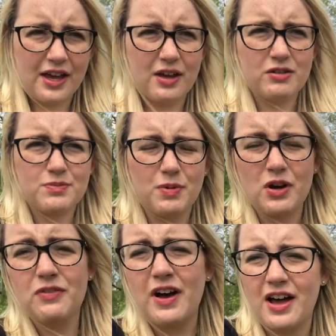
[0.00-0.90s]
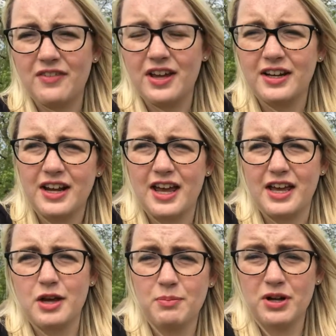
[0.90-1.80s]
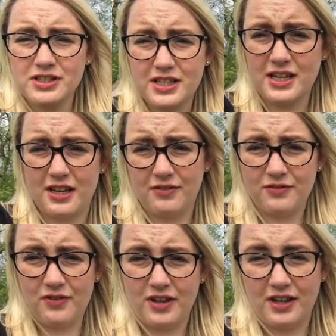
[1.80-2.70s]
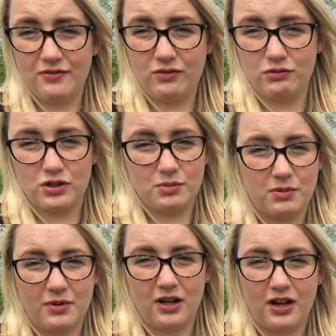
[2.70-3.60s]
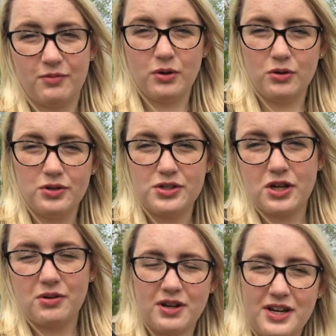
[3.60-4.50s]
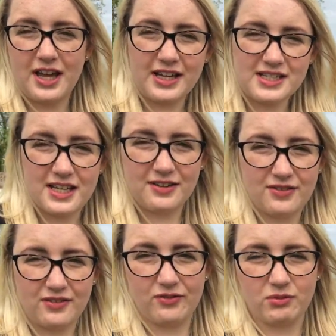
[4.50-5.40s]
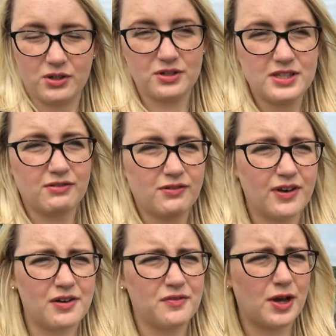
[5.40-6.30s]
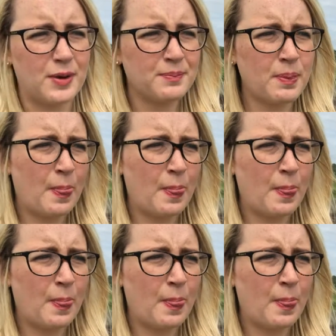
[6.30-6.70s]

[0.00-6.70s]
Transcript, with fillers: it was both having a positive influence upon my life but also a negative influence in the fact that